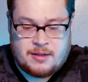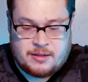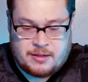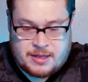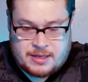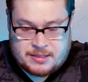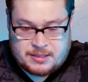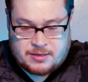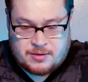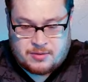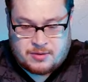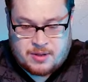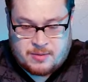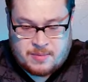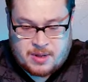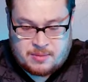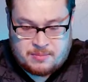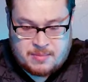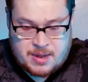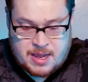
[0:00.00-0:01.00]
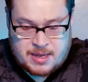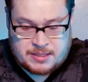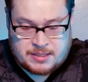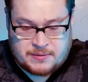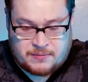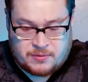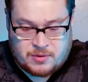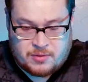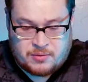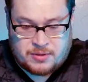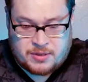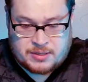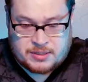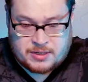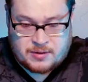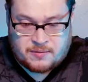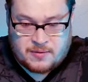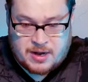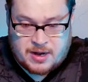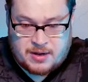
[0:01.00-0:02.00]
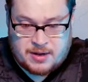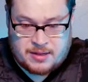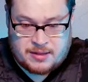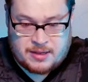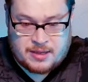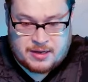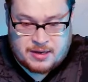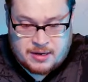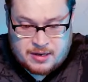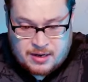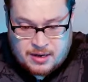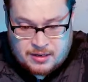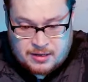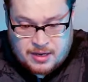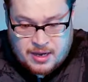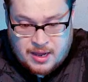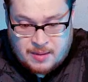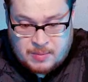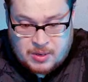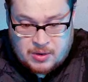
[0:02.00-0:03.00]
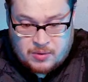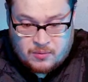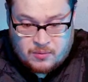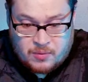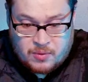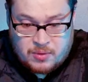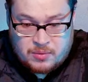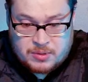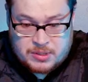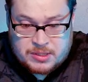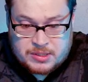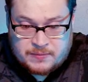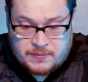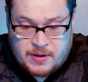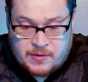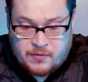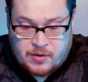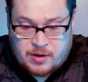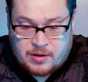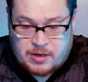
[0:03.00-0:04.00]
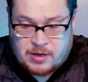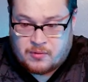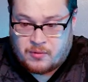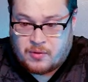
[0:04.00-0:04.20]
Let's go. Come on. Massive Growth is our rare, and then an uncommon, Ruins of Neverending